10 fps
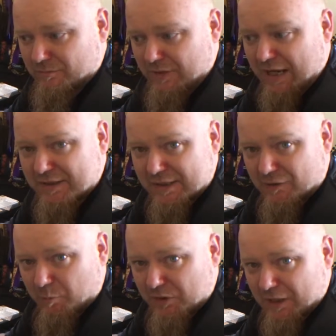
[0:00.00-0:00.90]
gases
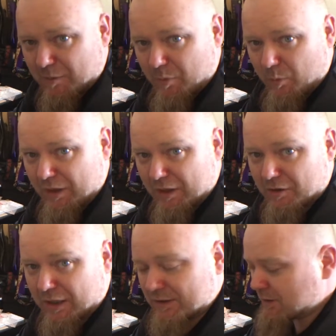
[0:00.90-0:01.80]
from escaping when
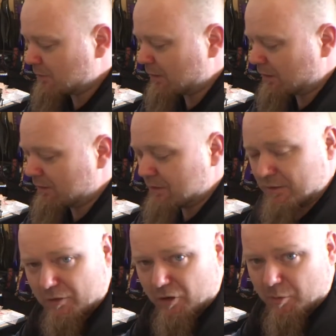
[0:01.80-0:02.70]
nickel gets too hot.
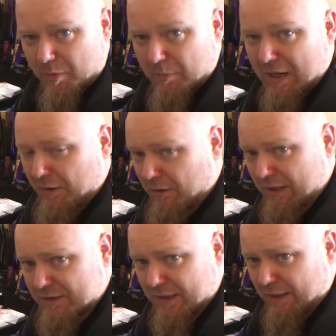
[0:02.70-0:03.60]
Chromium
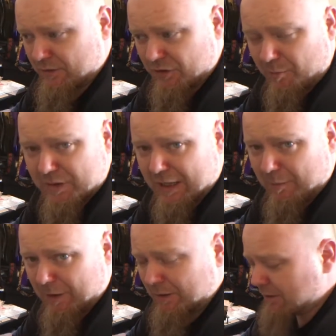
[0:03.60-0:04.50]
counteracts that and stops that
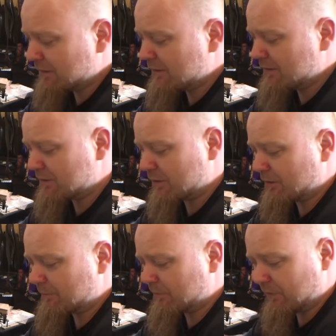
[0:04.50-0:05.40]
happening.
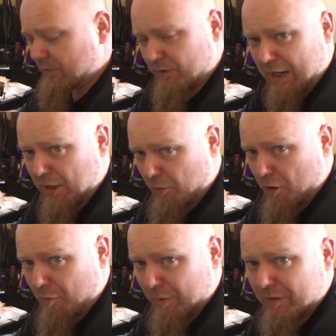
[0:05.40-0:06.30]
So
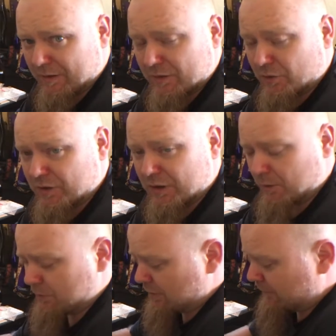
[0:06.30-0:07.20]
nichrome is good to
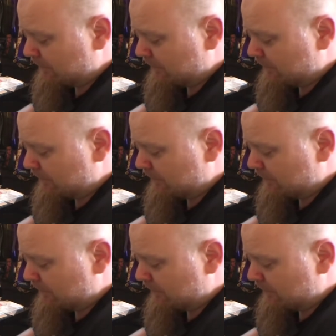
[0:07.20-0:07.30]
use.